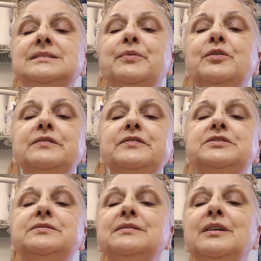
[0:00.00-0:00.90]
This part of
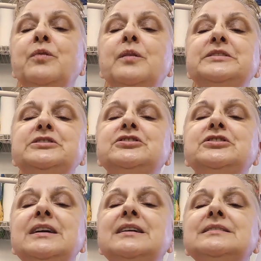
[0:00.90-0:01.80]
a woman's
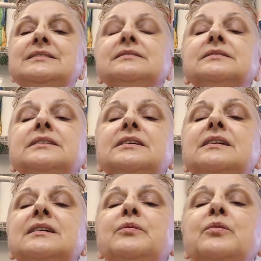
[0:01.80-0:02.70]
chest.
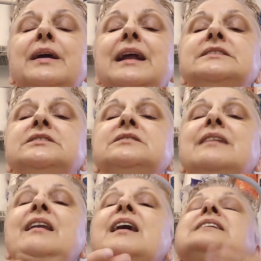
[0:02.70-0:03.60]
What I do,
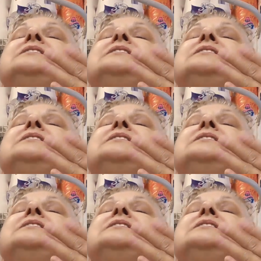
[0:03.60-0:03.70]
I